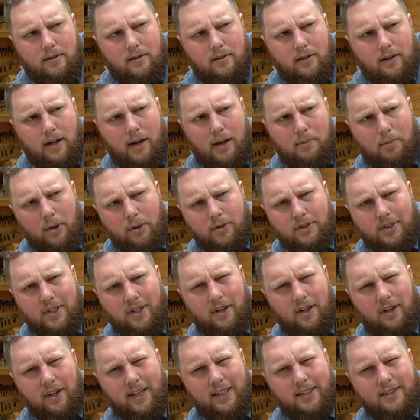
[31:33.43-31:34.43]
I posted
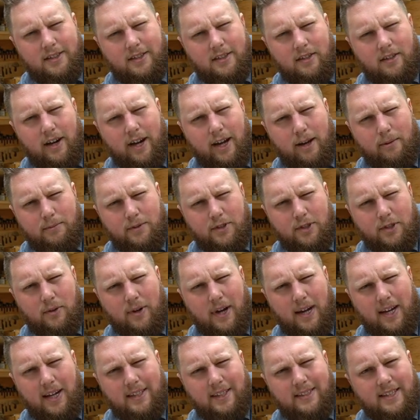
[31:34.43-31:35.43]
it on Instagram. So
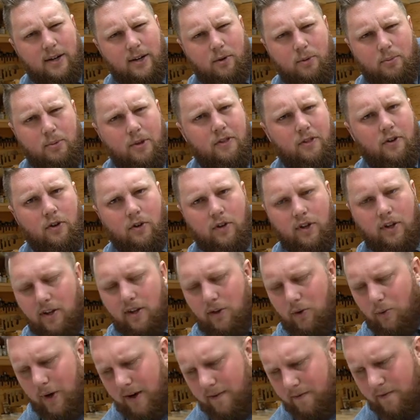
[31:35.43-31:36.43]
I guess that would be the only
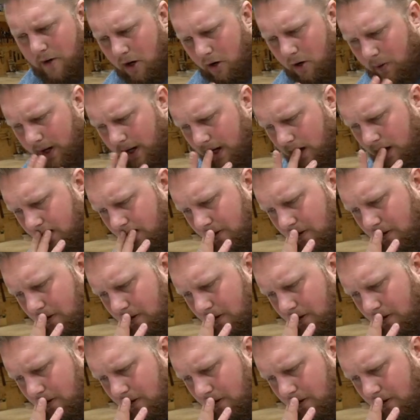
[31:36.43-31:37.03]
other way of knowing.